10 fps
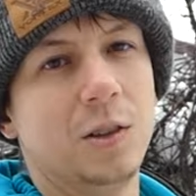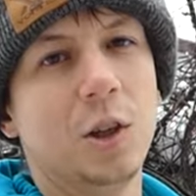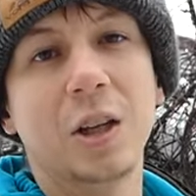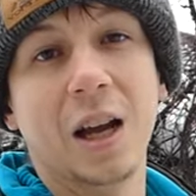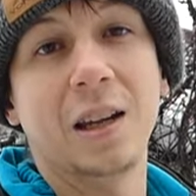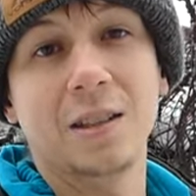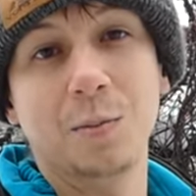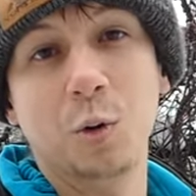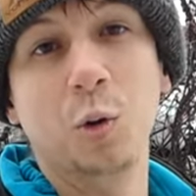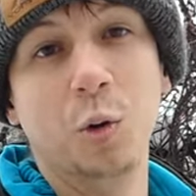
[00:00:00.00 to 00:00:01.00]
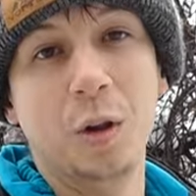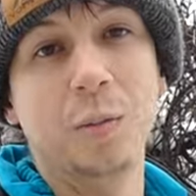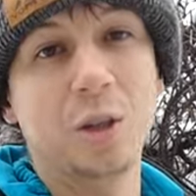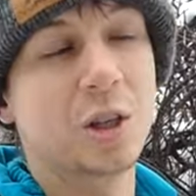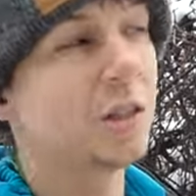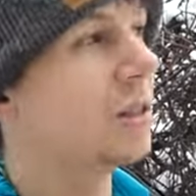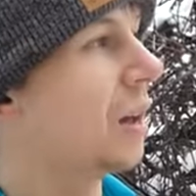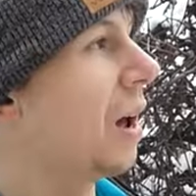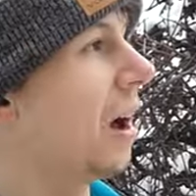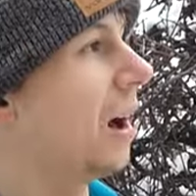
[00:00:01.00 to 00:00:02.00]
You can get some cool images.
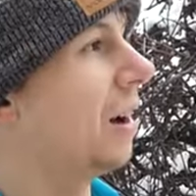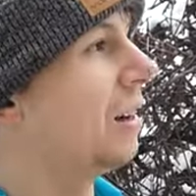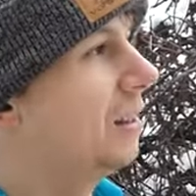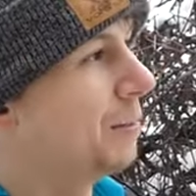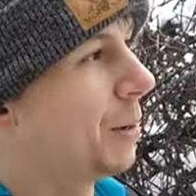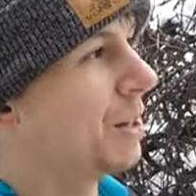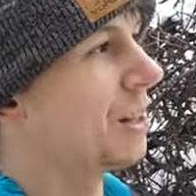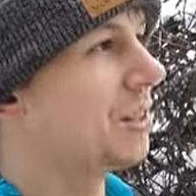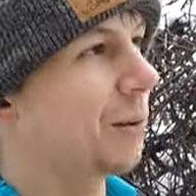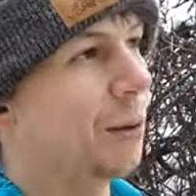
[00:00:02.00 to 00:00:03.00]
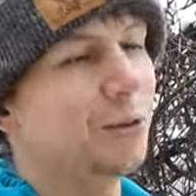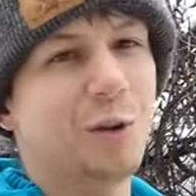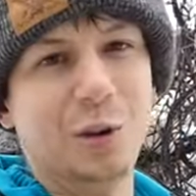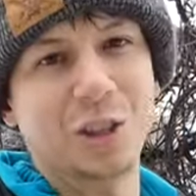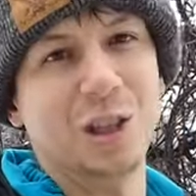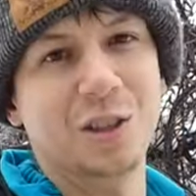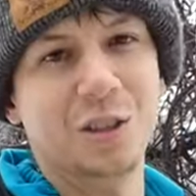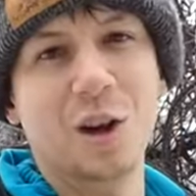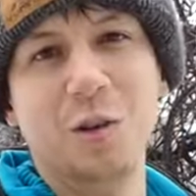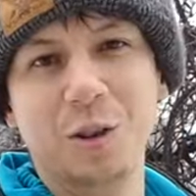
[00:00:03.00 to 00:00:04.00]
Uh, but it does sometimes focus on the
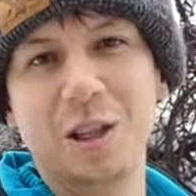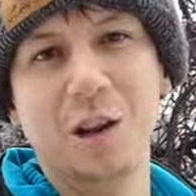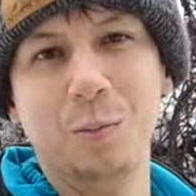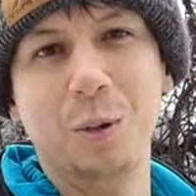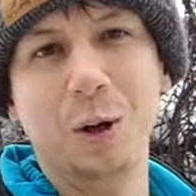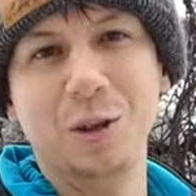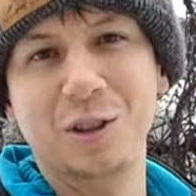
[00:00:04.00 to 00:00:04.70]
snow instead of the birds.